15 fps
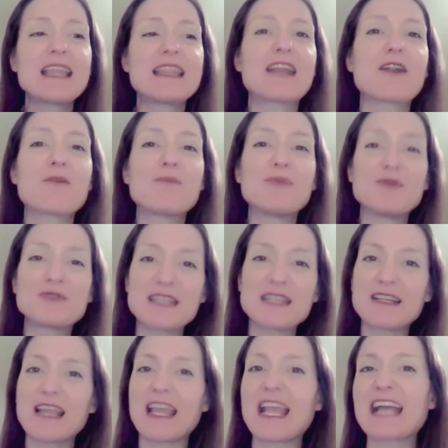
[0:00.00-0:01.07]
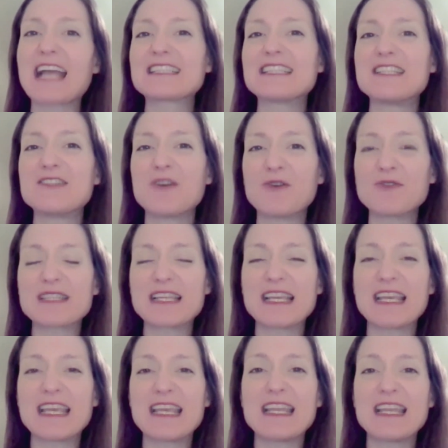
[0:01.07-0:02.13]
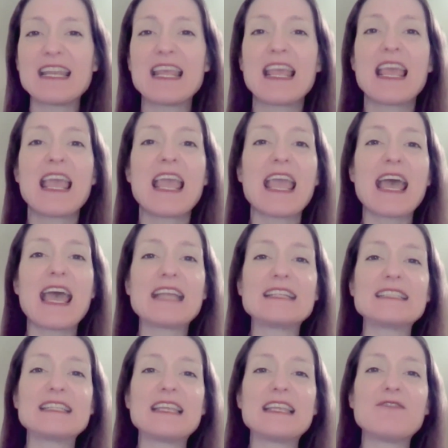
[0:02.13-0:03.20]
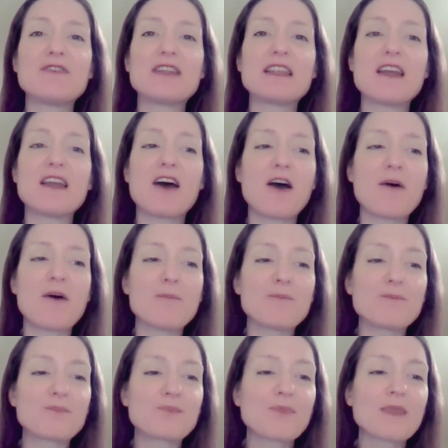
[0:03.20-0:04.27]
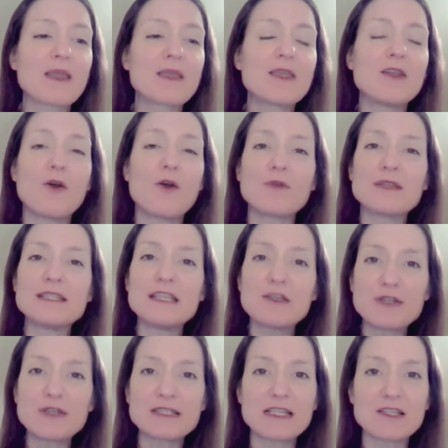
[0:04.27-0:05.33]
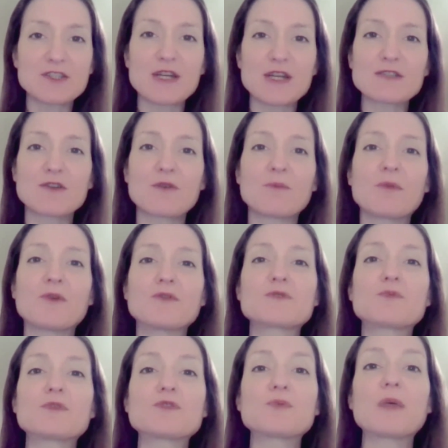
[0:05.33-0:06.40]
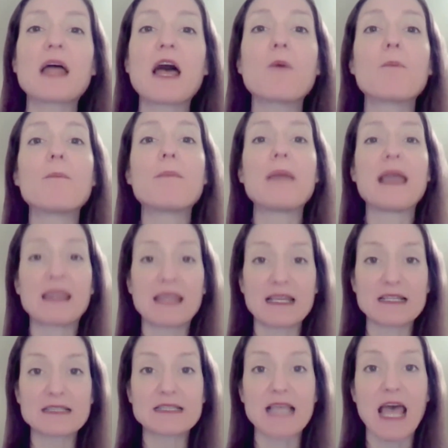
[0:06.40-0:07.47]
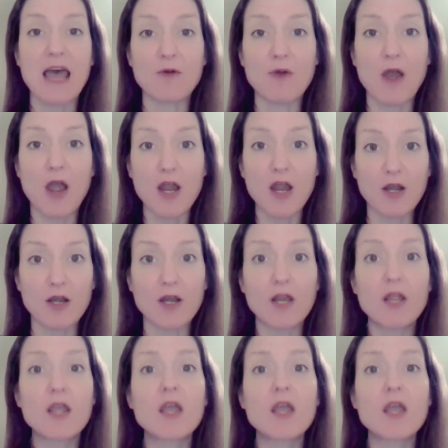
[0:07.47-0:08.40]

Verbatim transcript: that are boosted, like oxytocin, and even decreasing the stress hormones, which will help balance out our